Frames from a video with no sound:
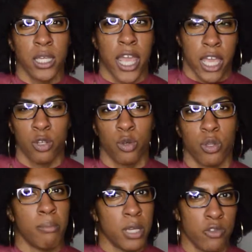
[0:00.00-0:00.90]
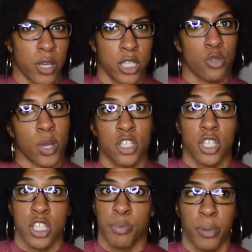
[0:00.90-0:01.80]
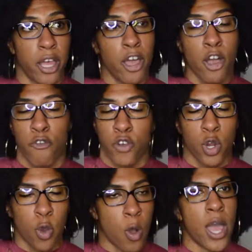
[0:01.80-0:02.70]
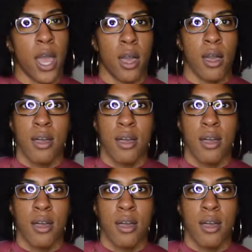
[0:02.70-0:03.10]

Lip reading: handle the mid-range questions, but for quant,